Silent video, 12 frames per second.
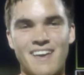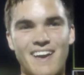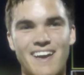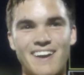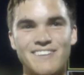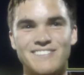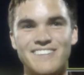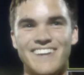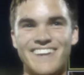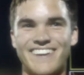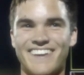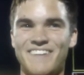I was like,
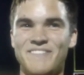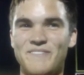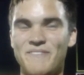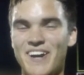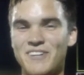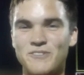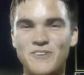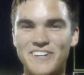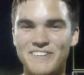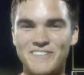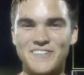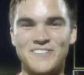I mean, might as well
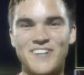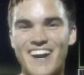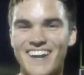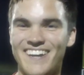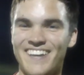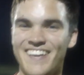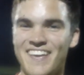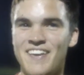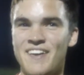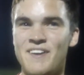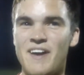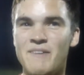give it a try.
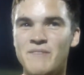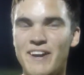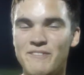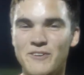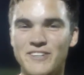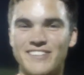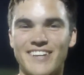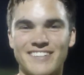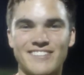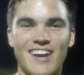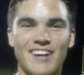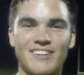I mean, I've always liked
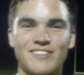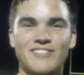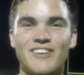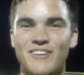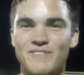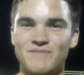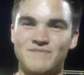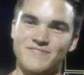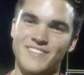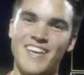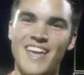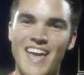soccer, so
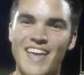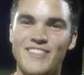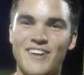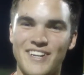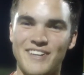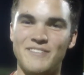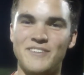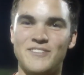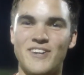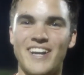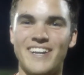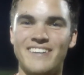I thought I'd give it a
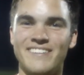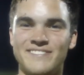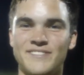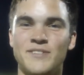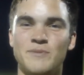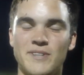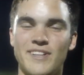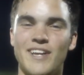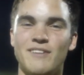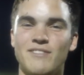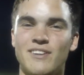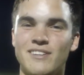try, and it's been a lot of
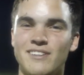fun.